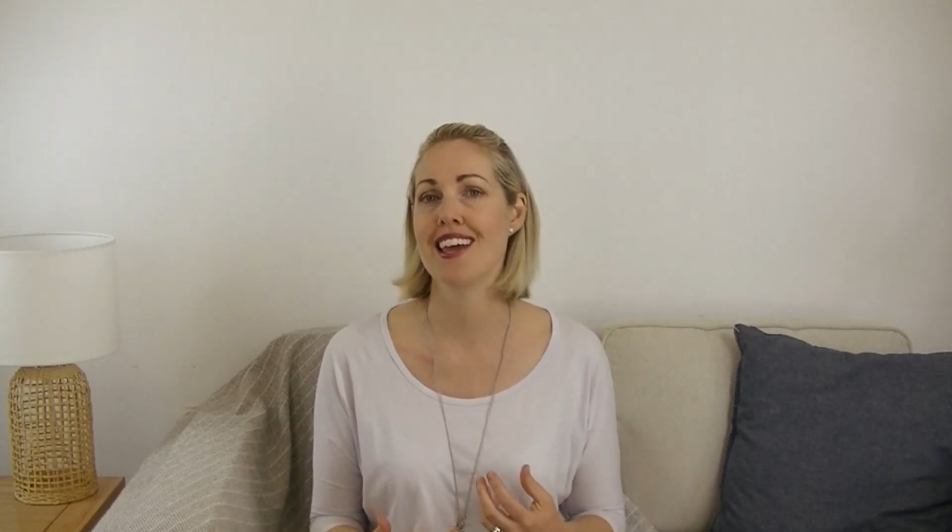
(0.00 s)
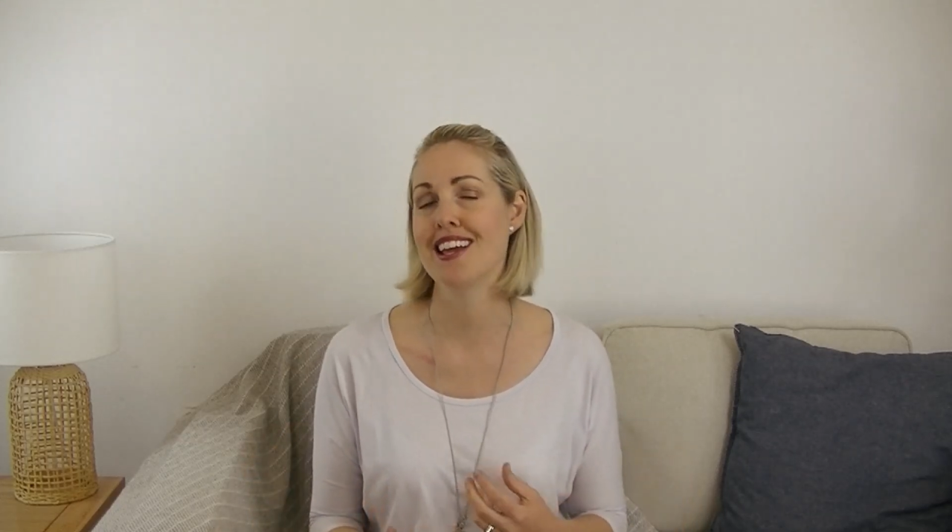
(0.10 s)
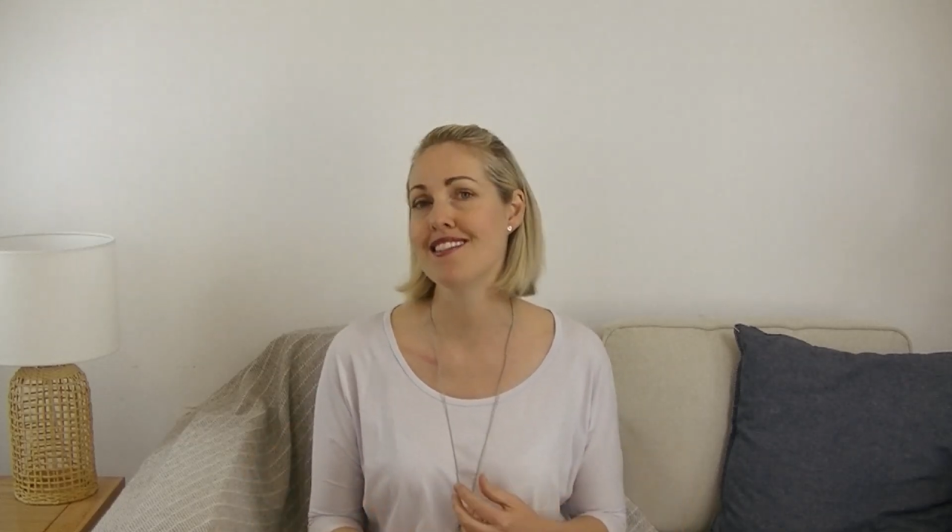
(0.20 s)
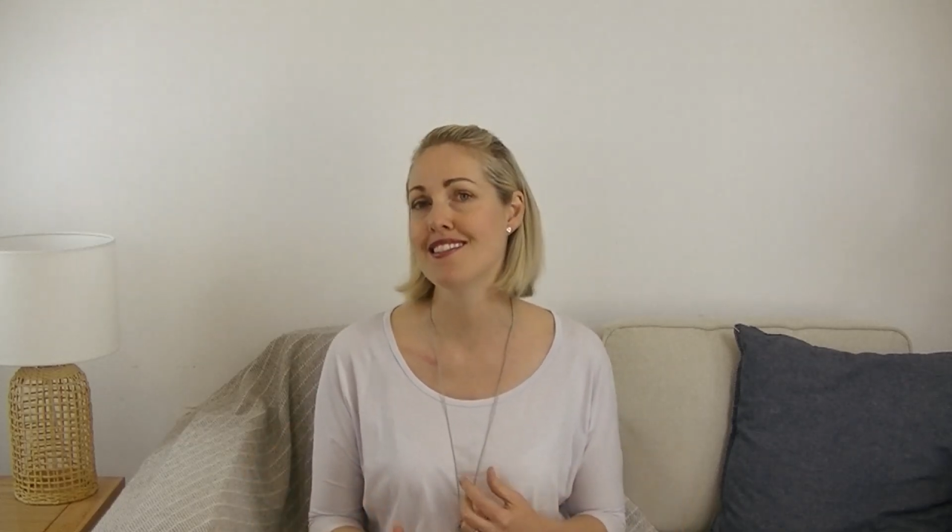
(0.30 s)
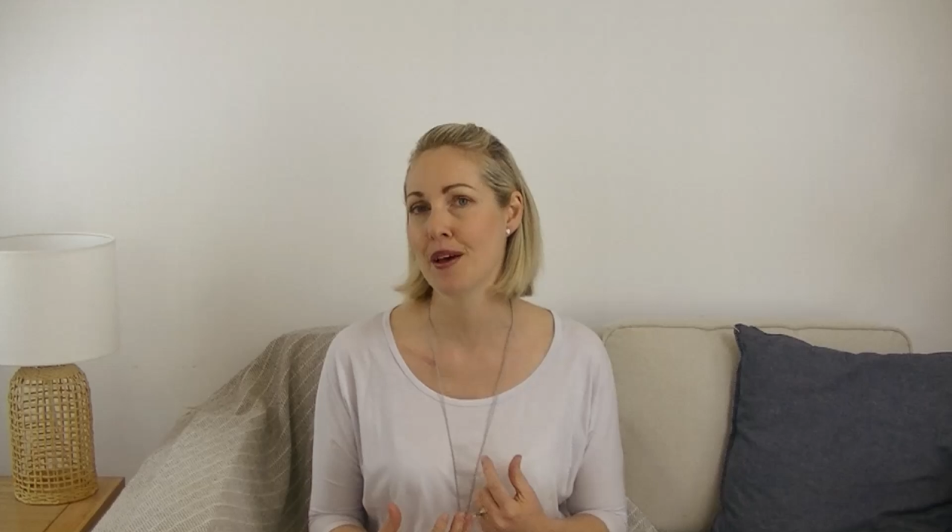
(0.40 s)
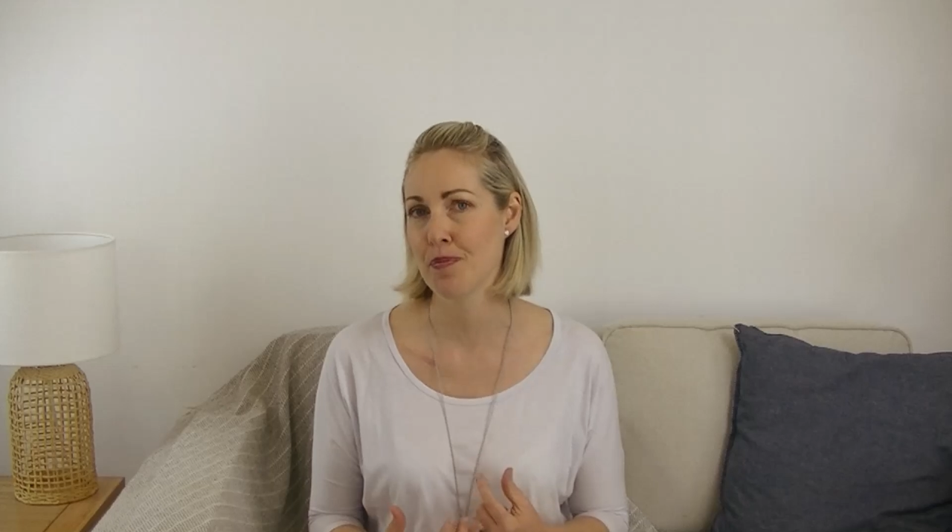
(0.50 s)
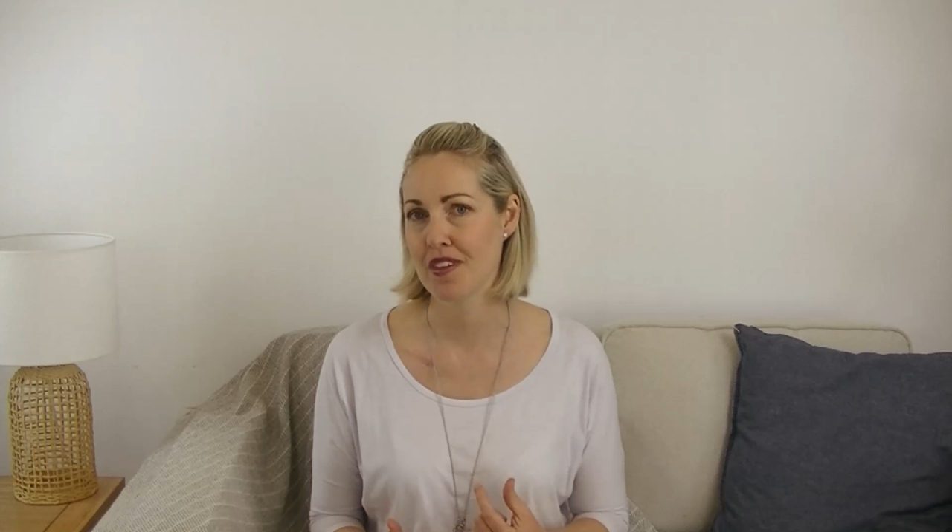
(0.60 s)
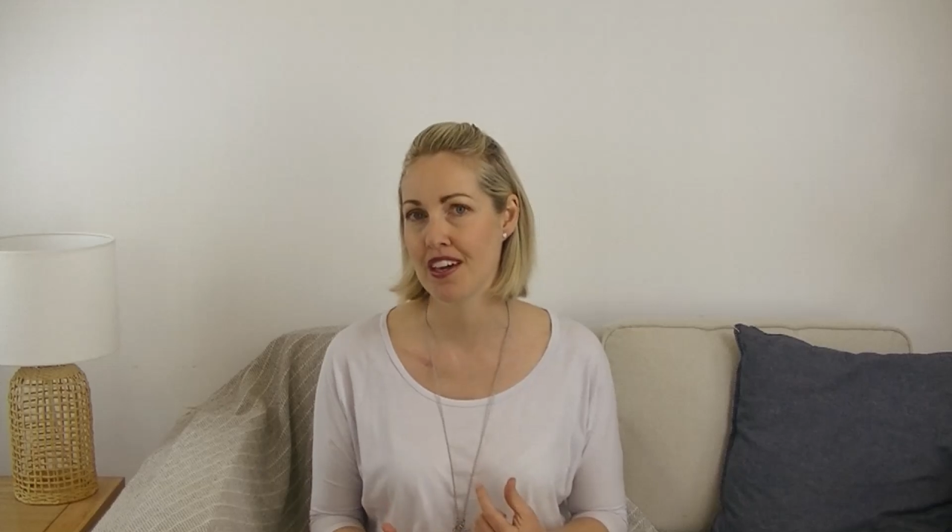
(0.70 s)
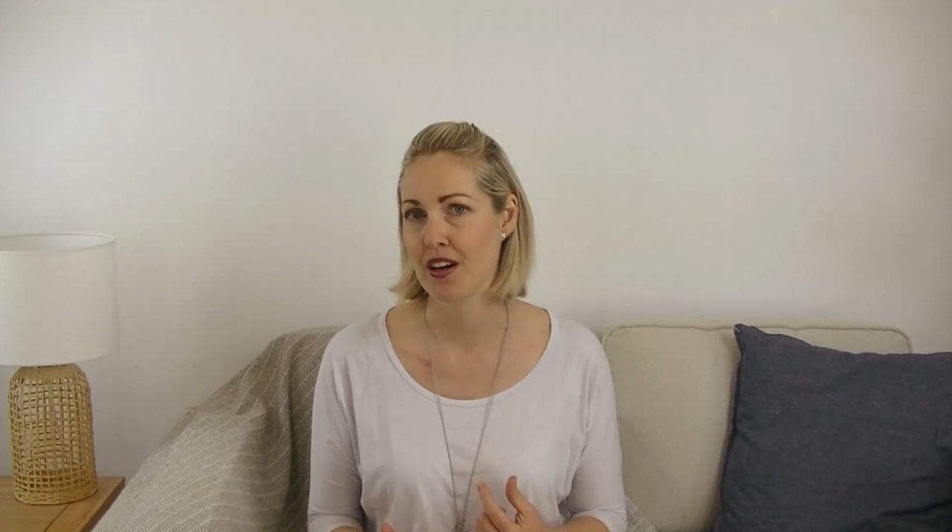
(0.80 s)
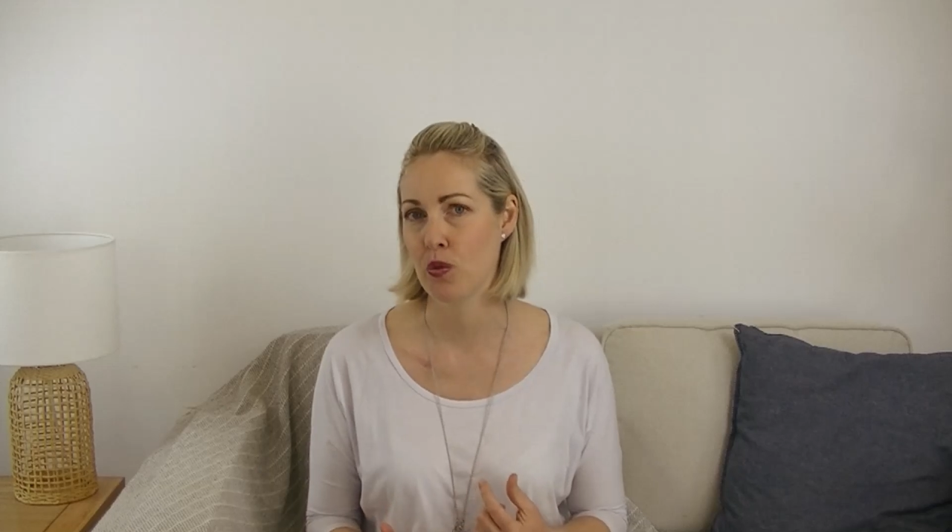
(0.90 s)
eats
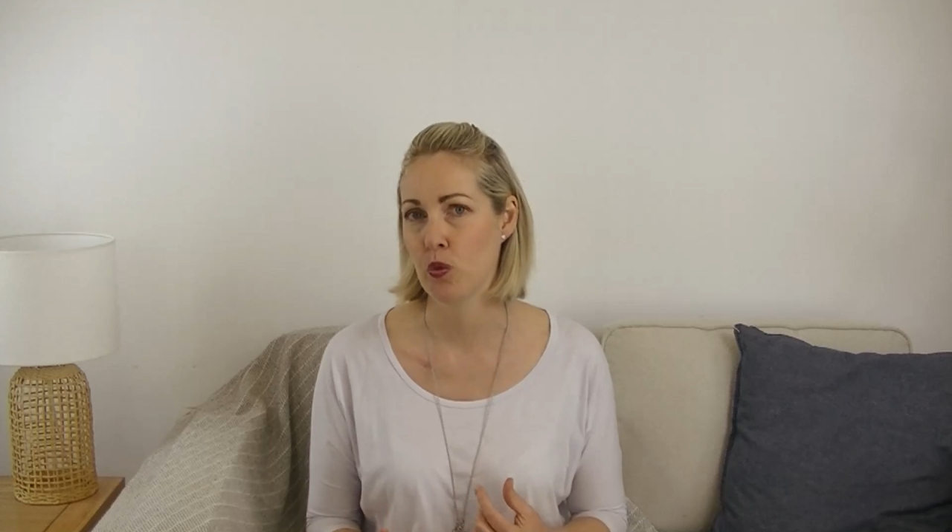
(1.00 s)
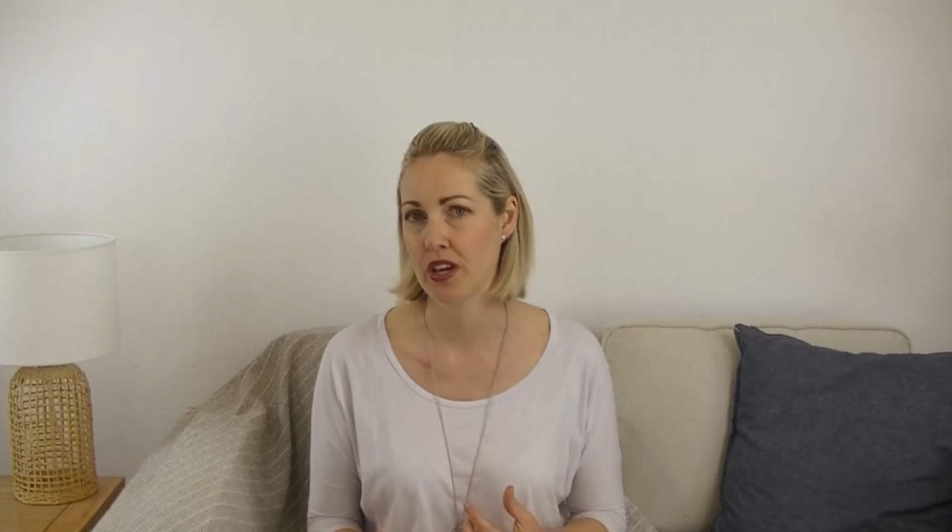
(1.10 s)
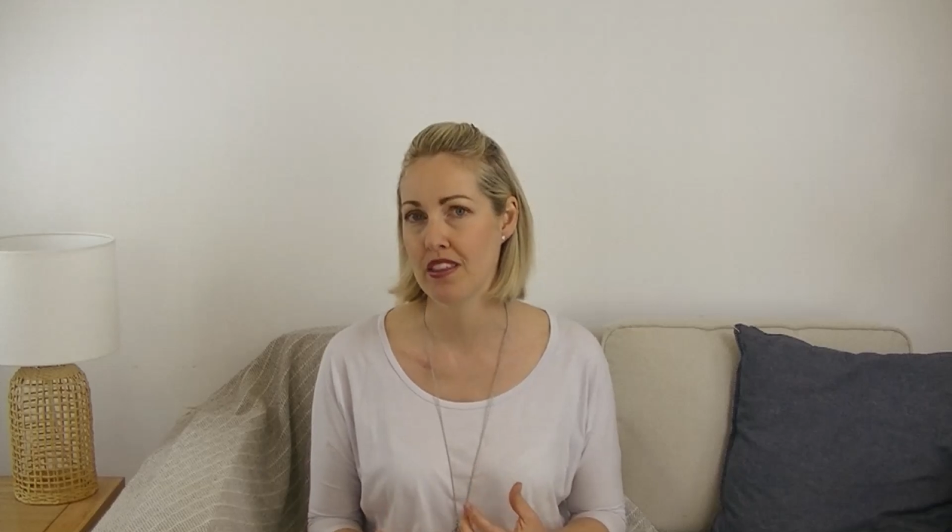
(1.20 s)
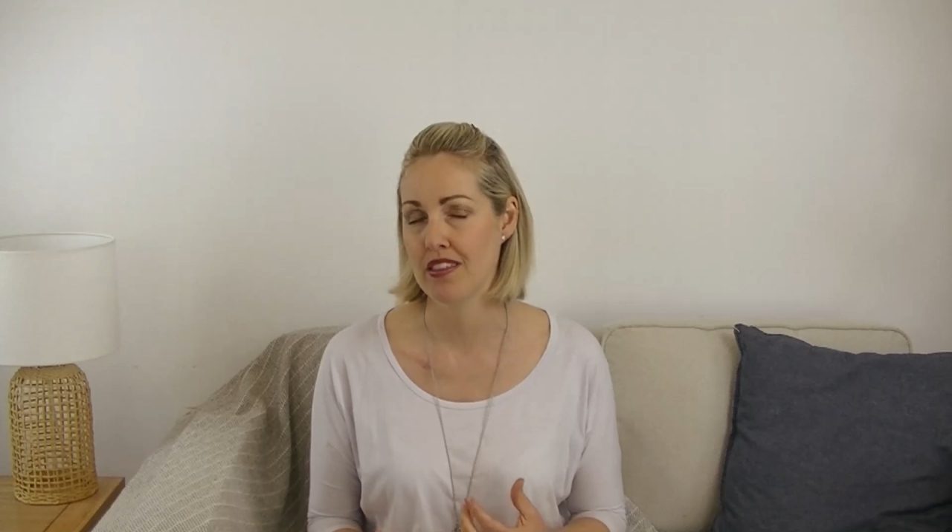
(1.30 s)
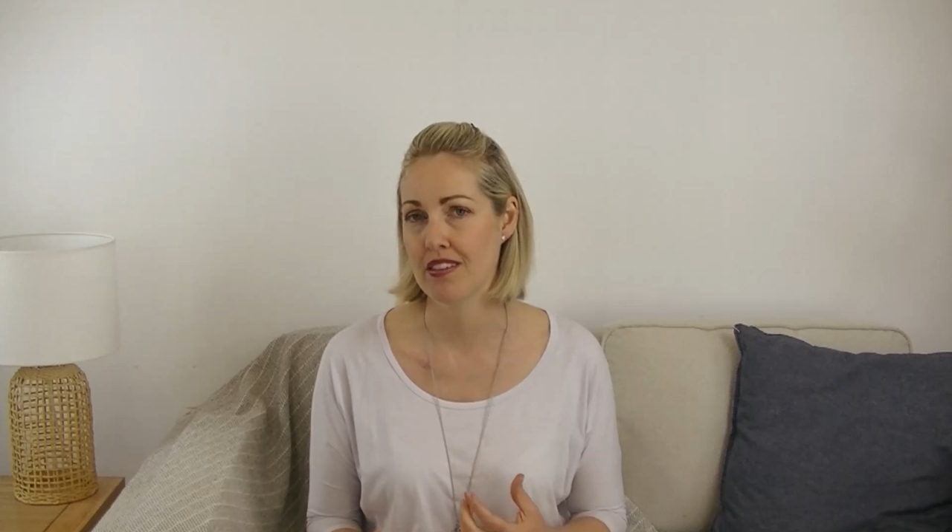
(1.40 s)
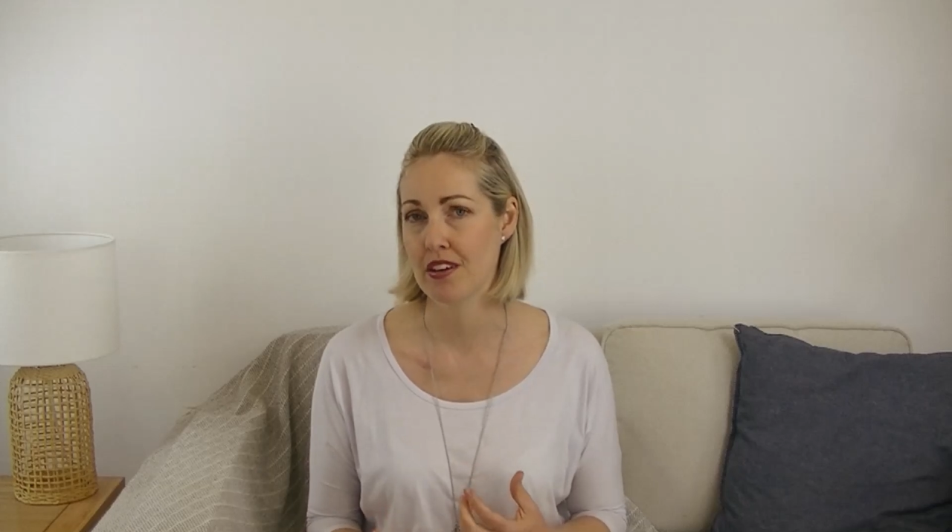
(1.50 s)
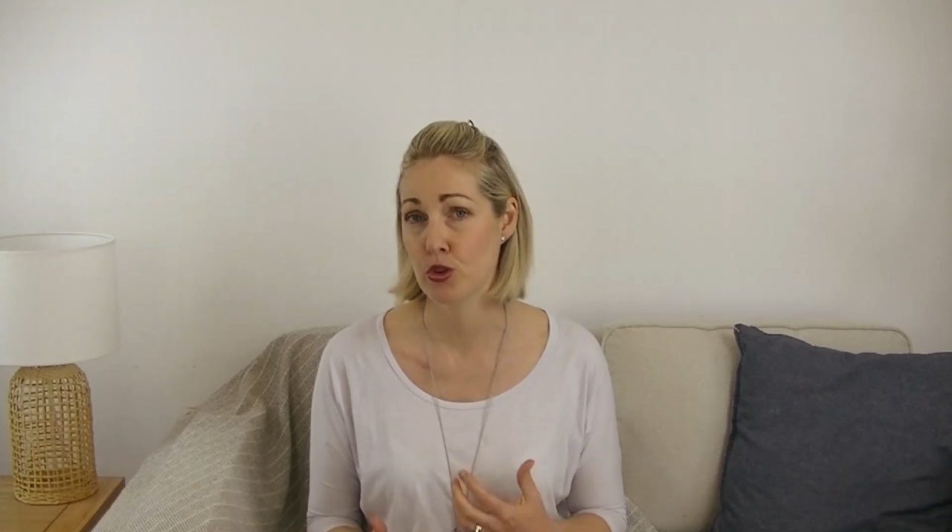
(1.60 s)
something with